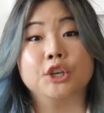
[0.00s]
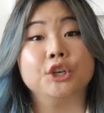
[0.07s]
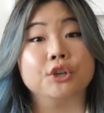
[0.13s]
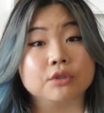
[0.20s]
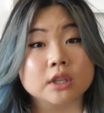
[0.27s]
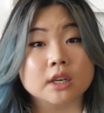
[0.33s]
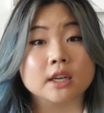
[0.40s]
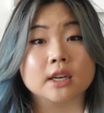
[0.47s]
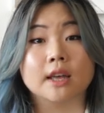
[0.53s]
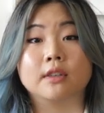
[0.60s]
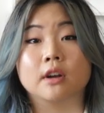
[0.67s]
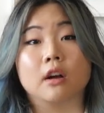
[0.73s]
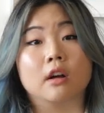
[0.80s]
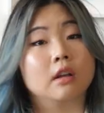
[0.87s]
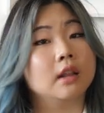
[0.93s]
a union
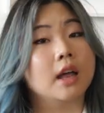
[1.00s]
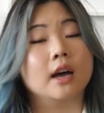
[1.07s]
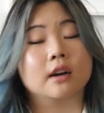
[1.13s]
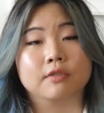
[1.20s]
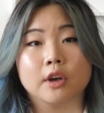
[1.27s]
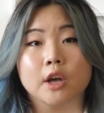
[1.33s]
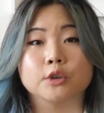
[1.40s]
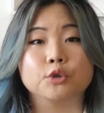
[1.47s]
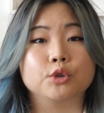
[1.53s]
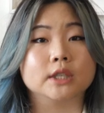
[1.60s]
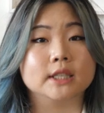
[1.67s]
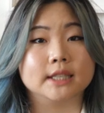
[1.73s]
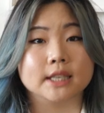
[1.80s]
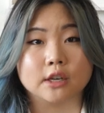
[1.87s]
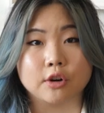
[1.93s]
and there are a lot of
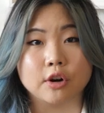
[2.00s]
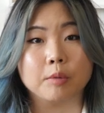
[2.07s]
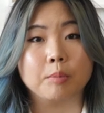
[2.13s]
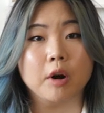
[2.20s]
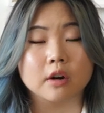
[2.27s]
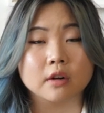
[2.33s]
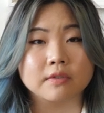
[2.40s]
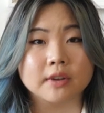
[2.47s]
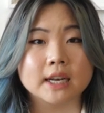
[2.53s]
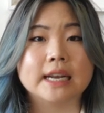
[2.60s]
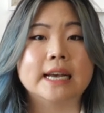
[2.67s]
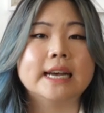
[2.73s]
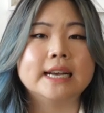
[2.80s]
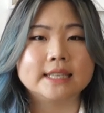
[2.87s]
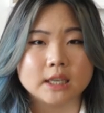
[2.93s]
countries that are a part of it.